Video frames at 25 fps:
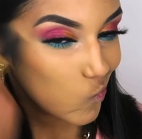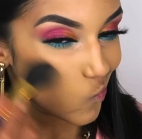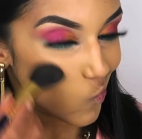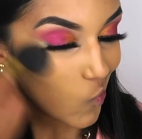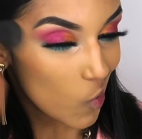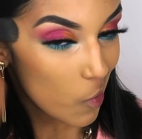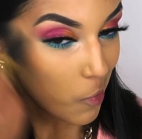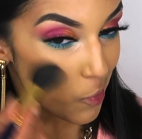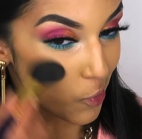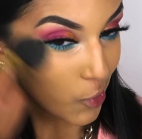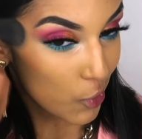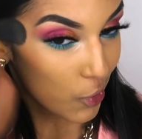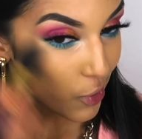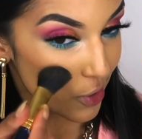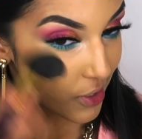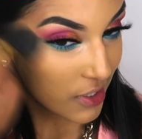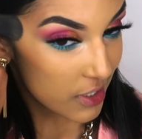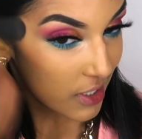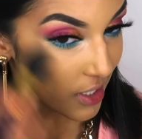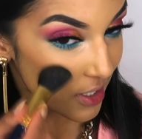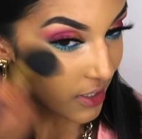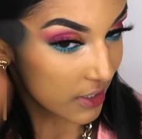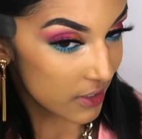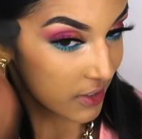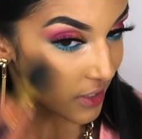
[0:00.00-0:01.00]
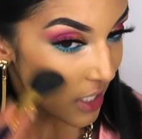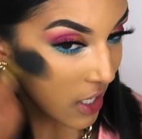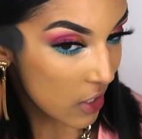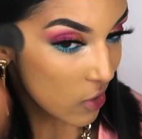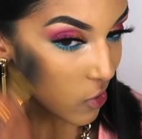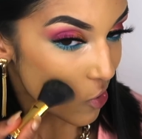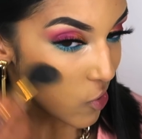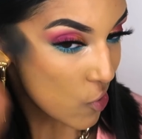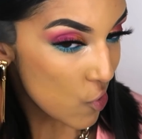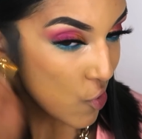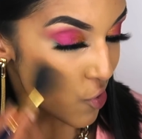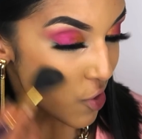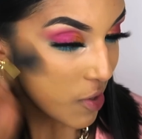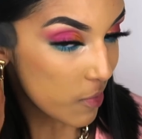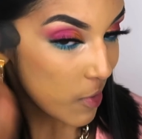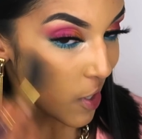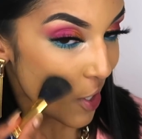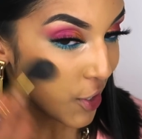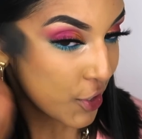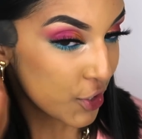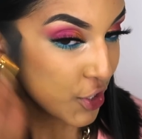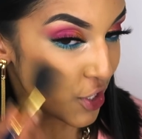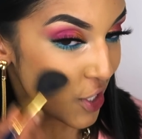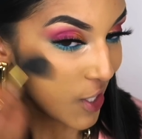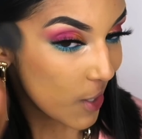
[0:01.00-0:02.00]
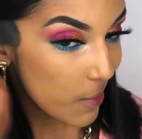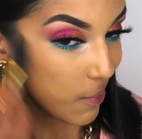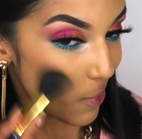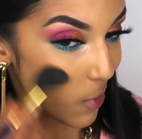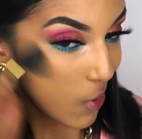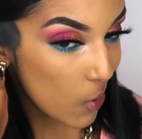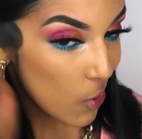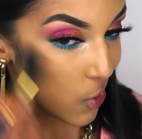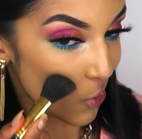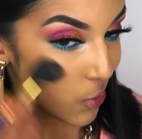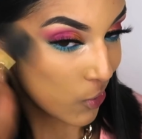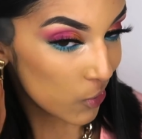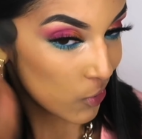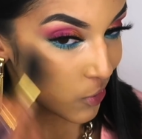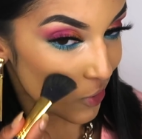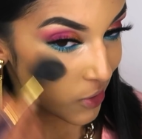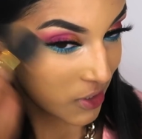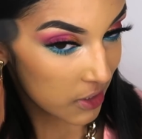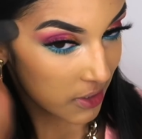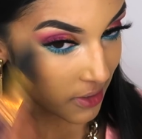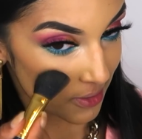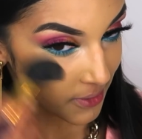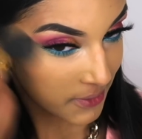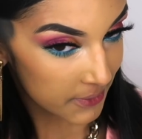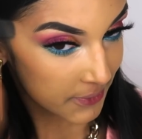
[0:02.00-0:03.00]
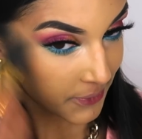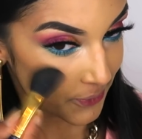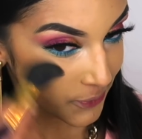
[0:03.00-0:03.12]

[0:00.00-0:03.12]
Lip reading: And I'm just going to dust that on my cheekbones.